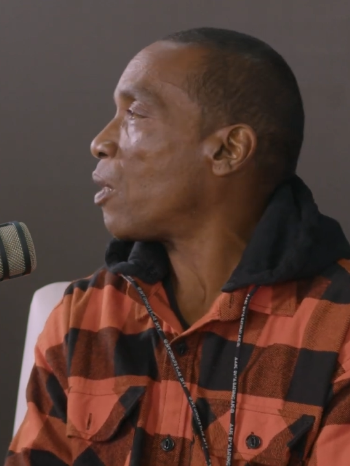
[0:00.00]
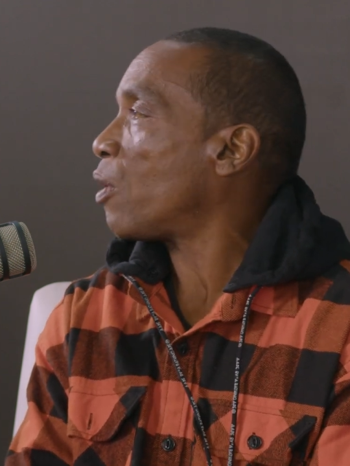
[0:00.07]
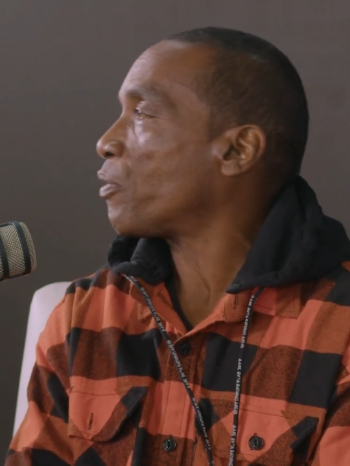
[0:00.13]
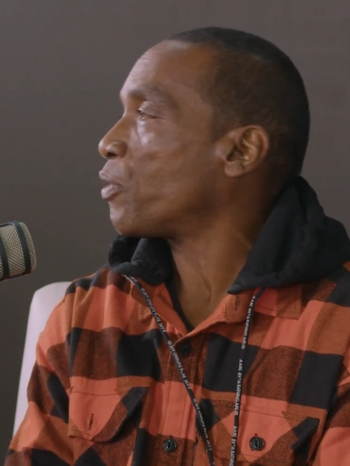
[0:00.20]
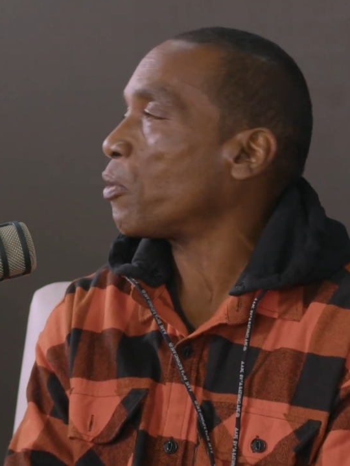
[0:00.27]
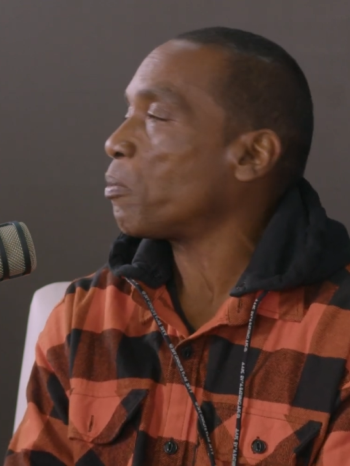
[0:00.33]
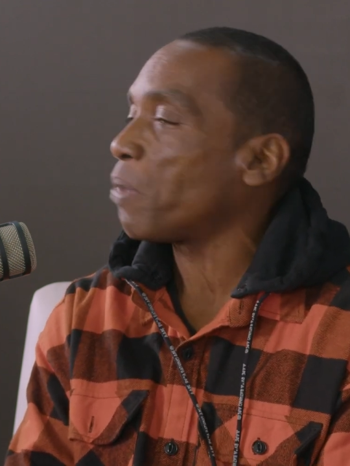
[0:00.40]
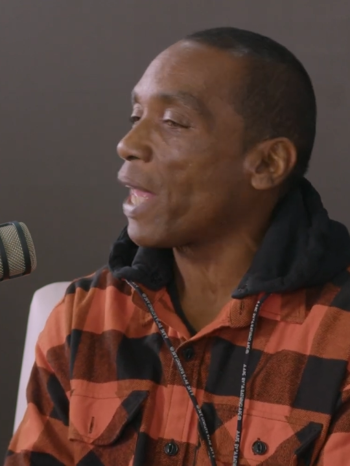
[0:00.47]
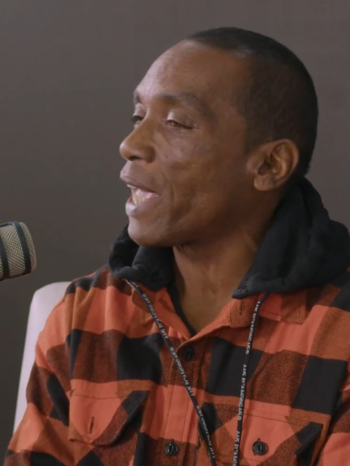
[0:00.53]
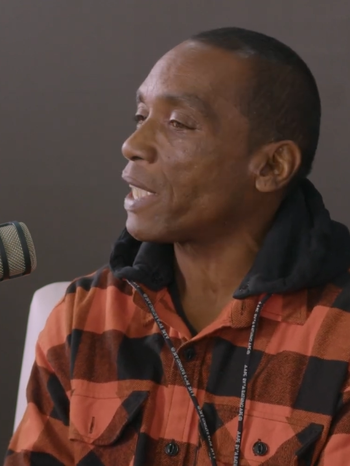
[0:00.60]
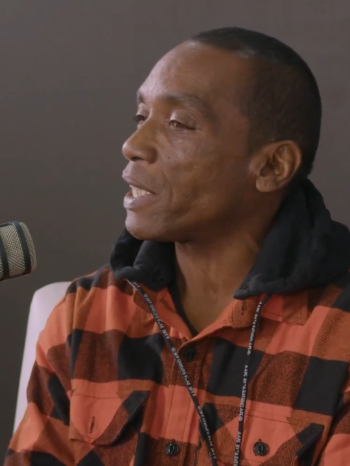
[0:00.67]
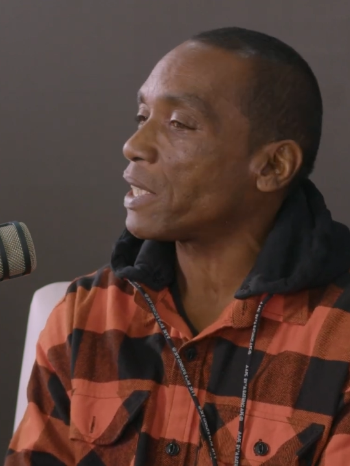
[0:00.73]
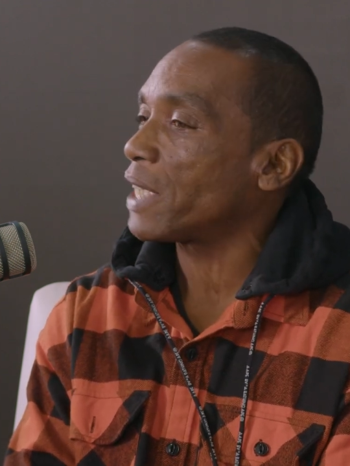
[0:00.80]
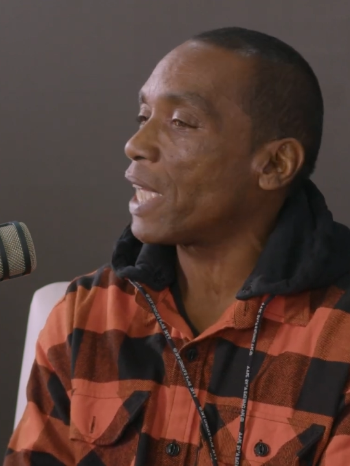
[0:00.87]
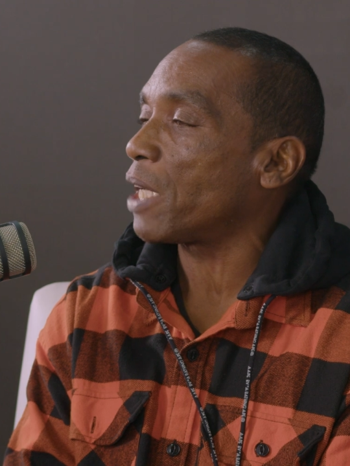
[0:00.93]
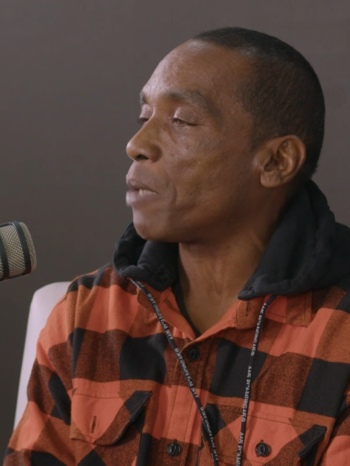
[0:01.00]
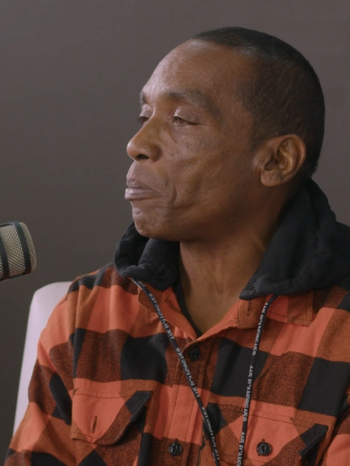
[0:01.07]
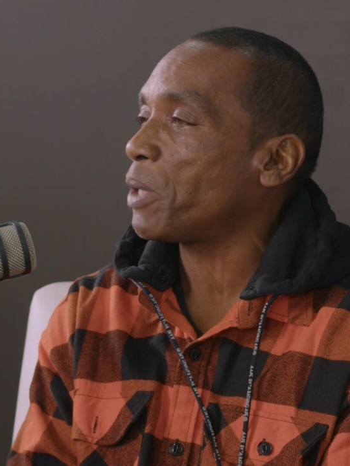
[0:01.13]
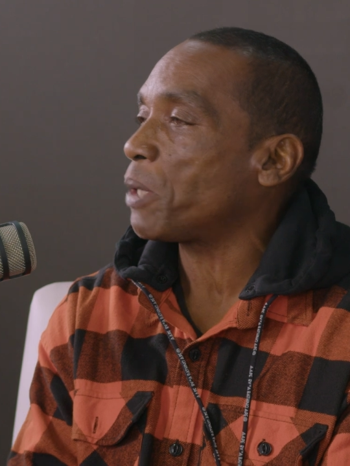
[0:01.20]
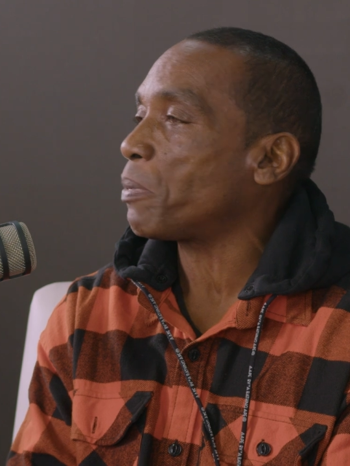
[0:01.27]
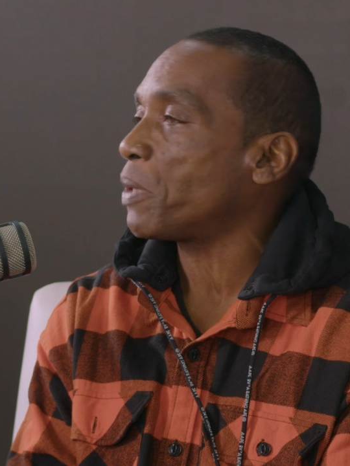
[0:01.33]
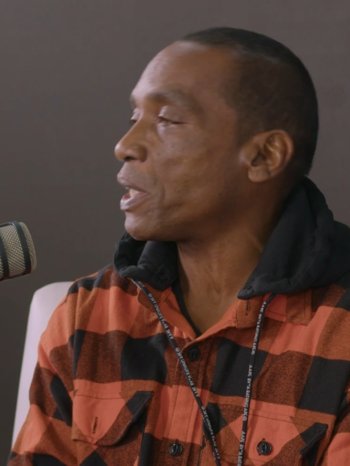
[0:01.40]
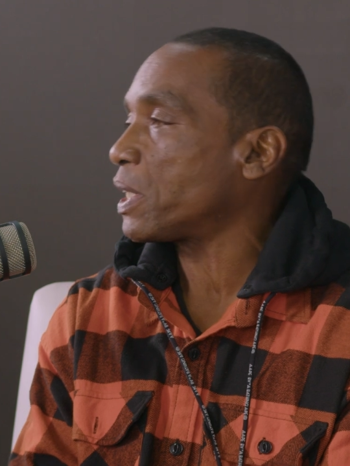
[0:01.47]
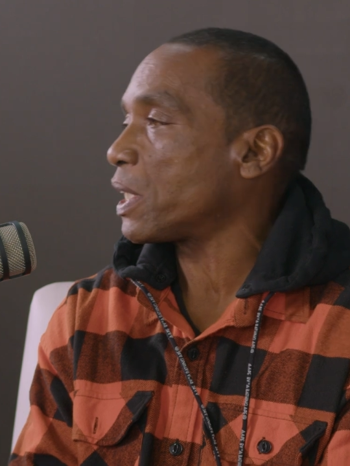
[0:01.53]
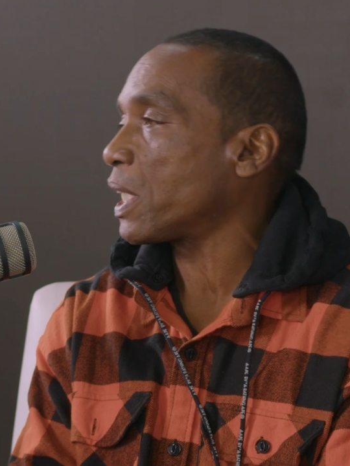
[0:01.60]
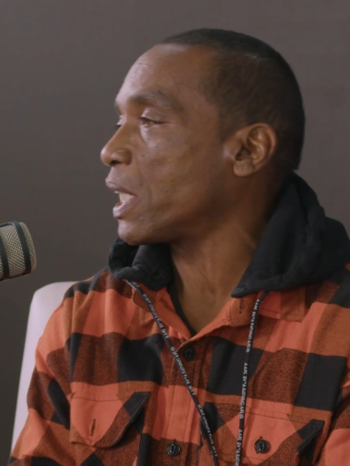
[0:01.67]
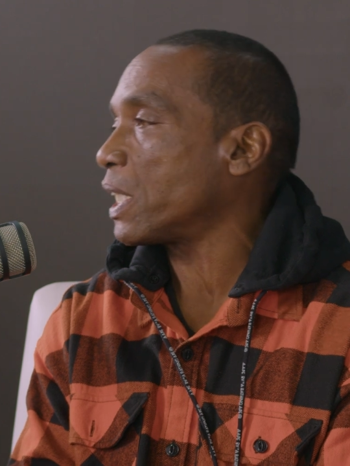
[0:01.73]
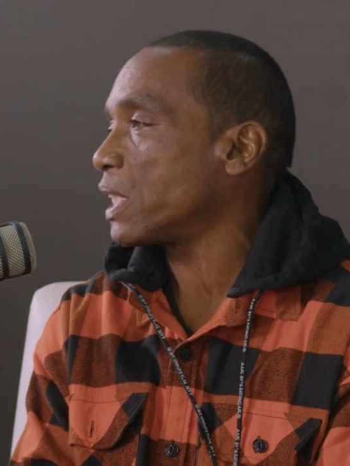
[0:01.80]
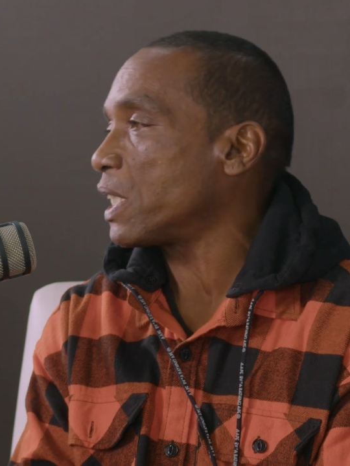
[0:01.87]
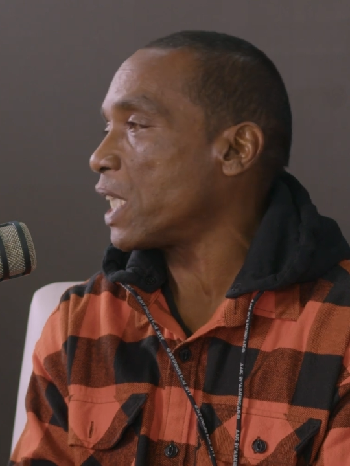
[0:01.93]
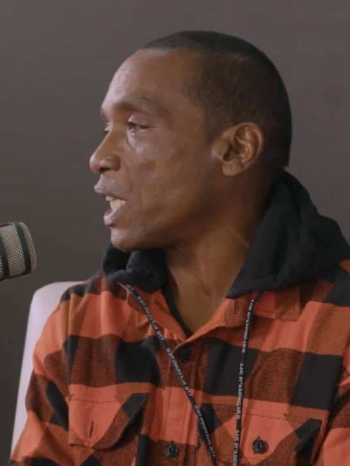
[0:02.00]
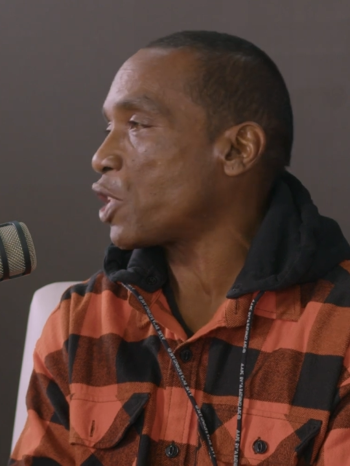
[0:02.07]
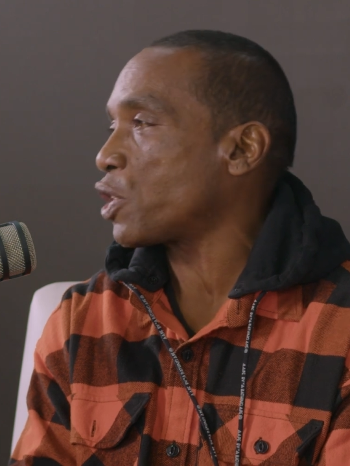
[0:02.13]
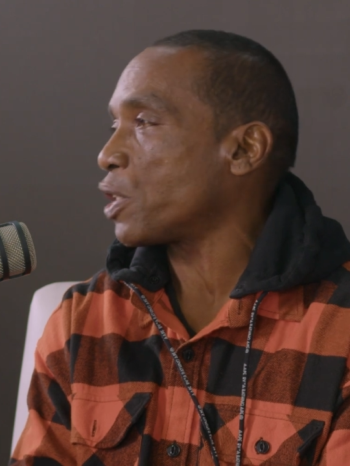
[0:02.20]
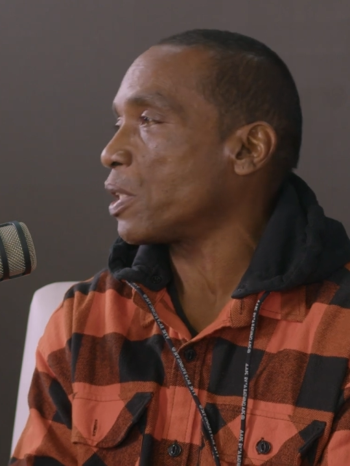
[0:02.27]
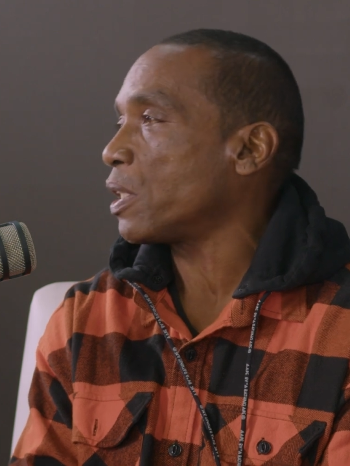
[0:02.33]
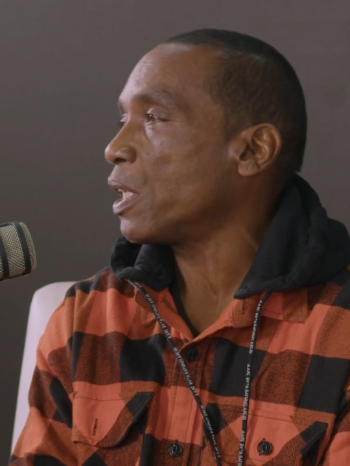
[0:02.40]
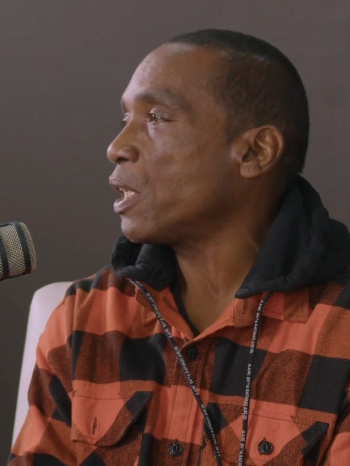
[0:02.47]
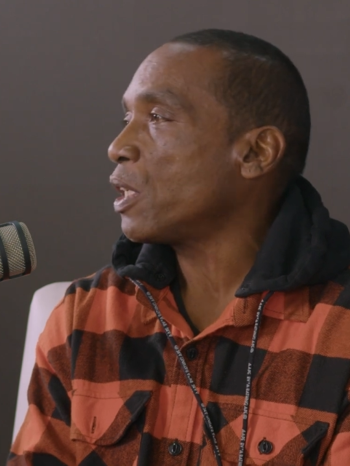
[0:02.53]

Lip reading: Although black is not a people, it's a condition.